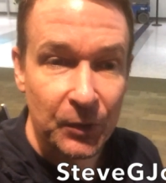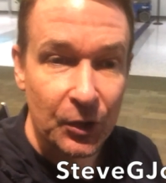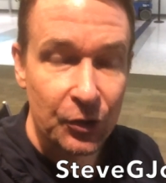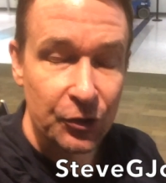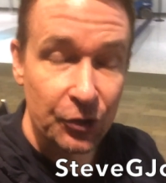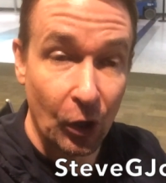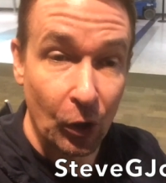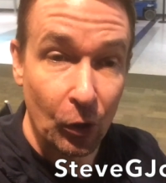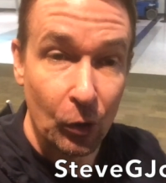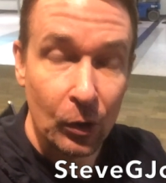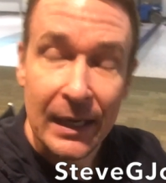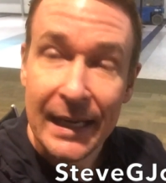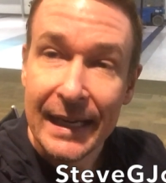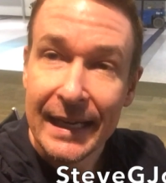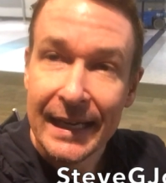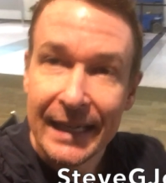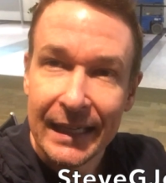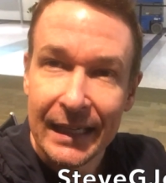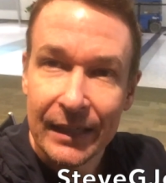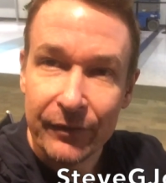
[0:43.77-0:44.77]
So
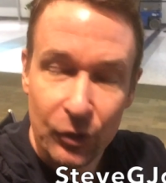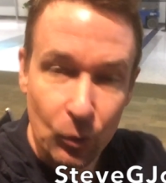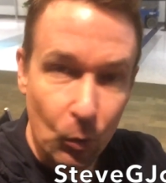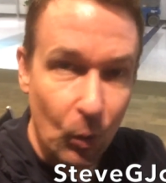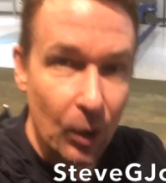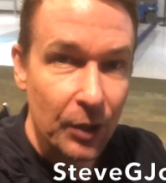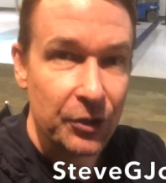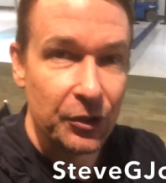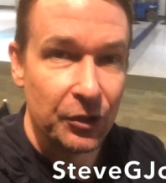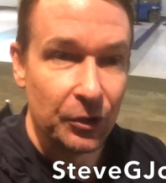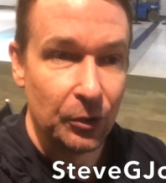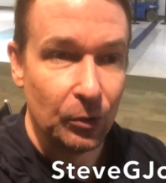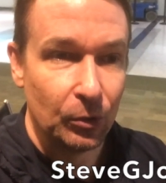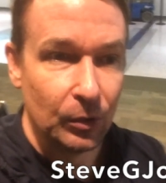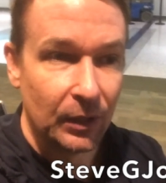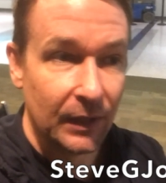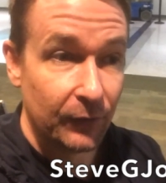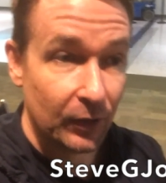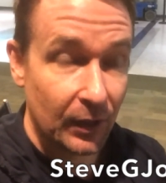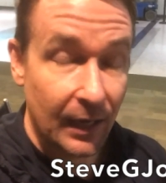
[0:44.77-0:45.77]
if you want to
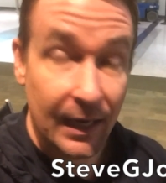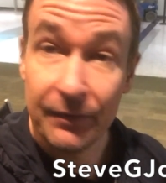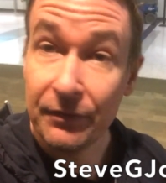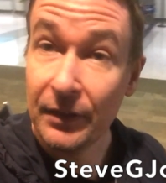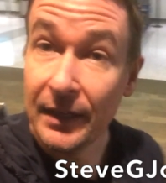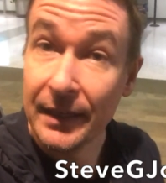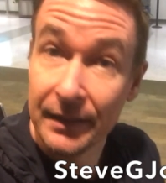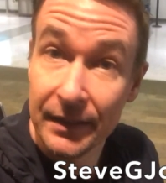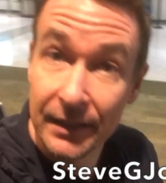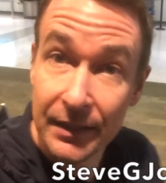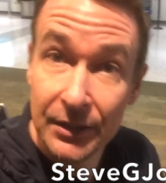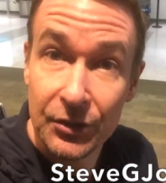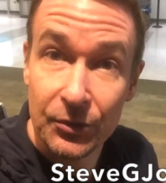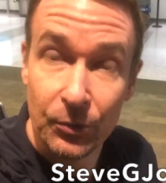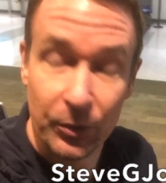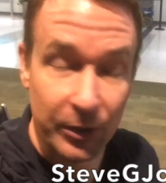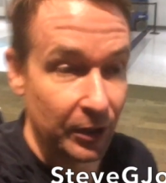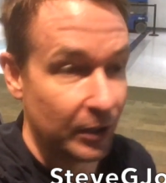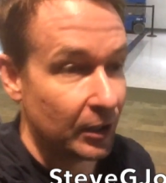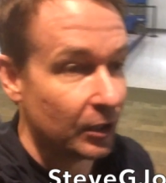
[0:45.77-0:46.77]
live a life like
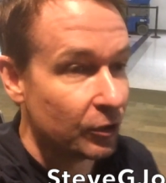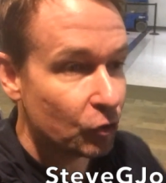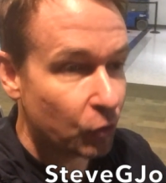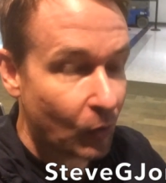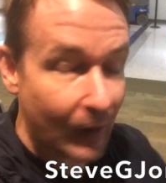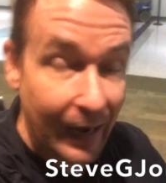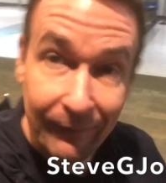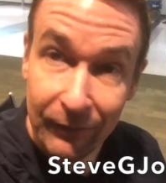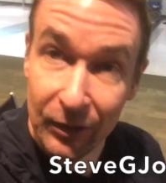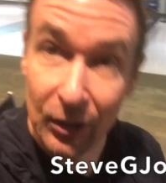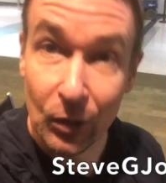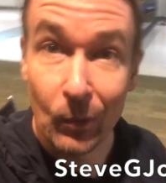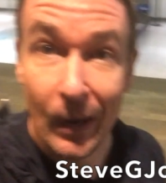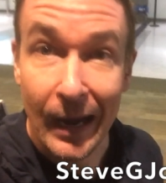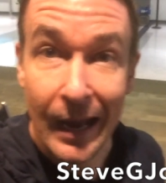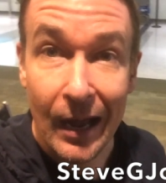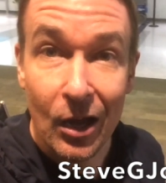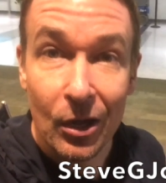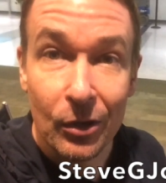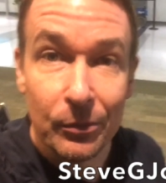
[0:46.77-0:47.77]
this, where you're traveling
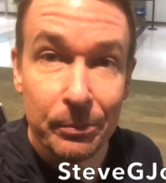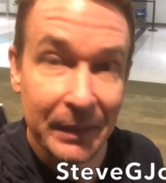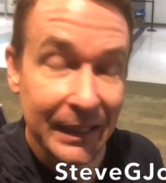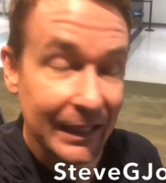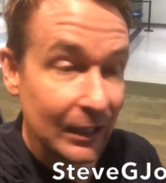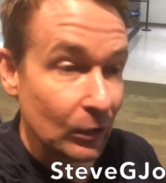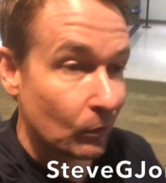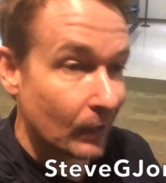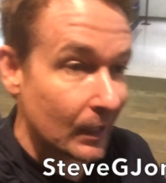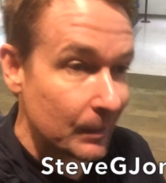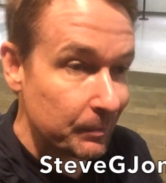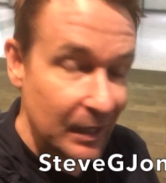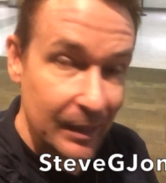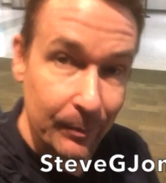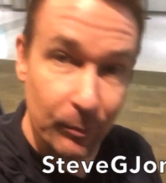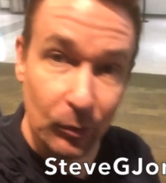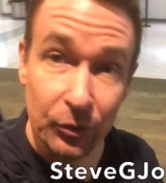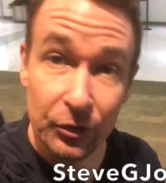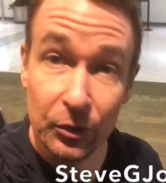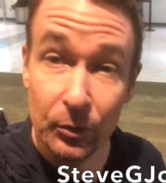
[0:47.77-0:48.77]
around, meeting great
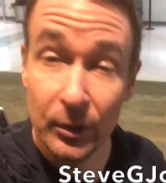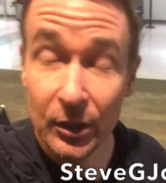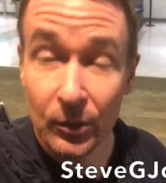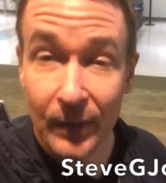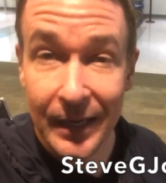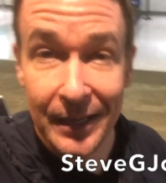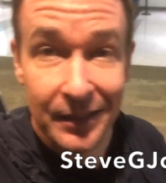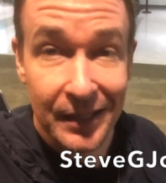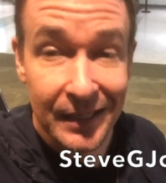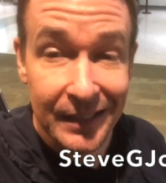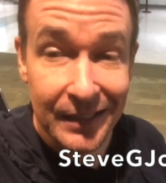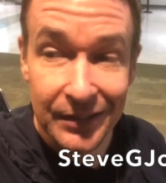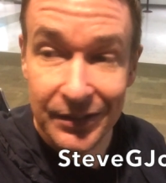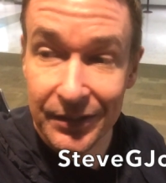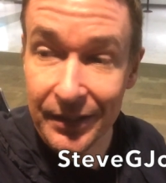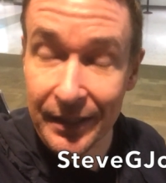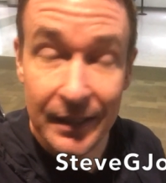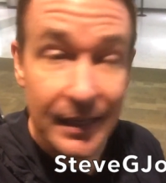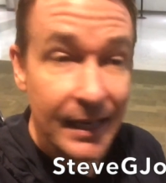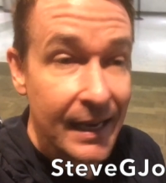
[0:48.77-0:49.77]
people, doing great
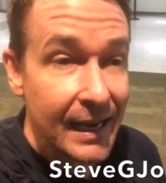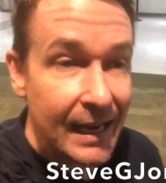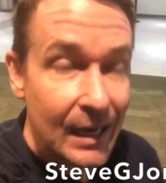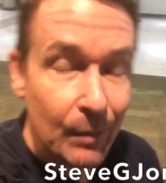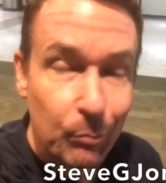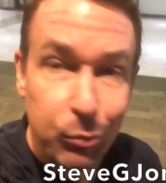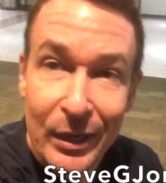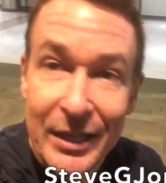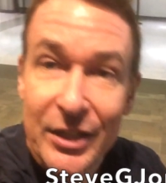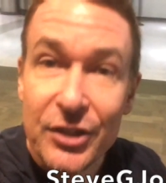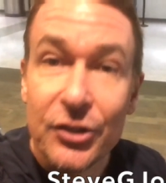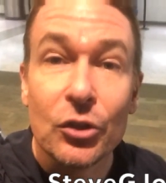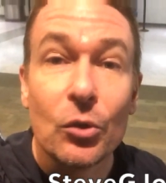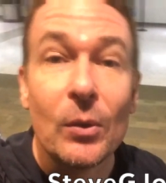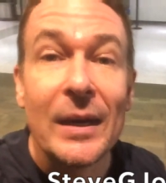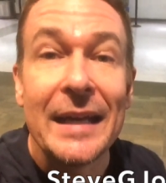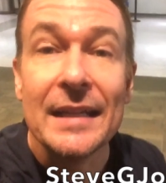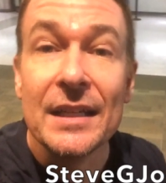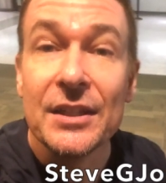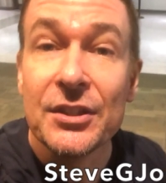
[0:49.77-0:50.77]
things, then embrace the
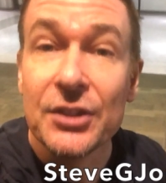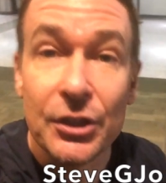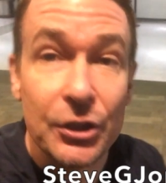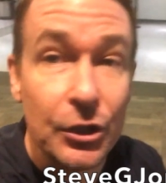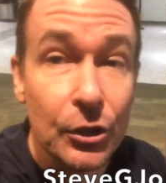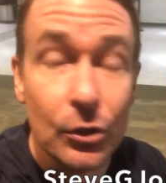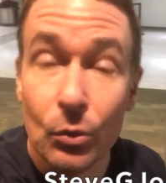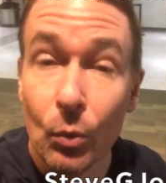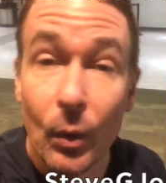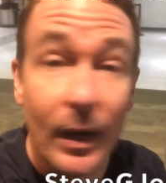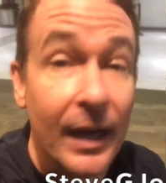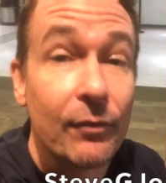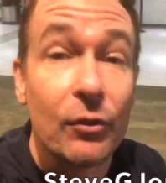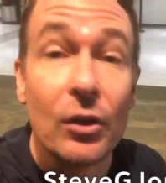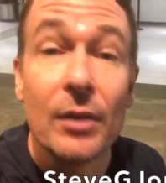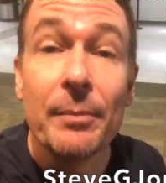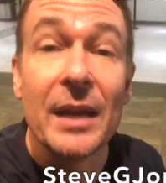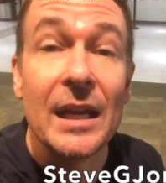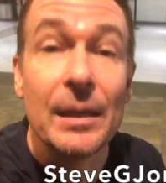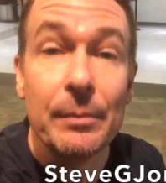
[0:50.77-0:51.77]
greatness in you,
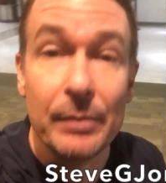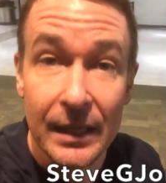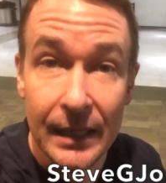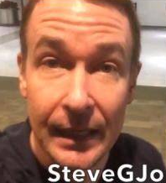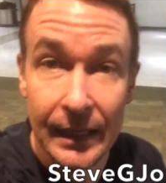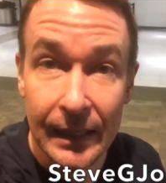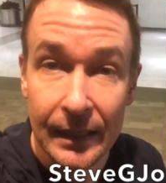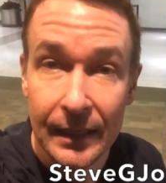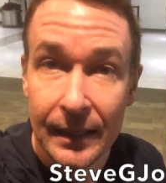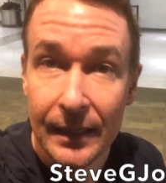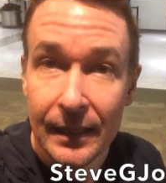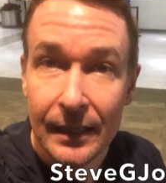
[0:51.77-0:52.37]
whatever it may be.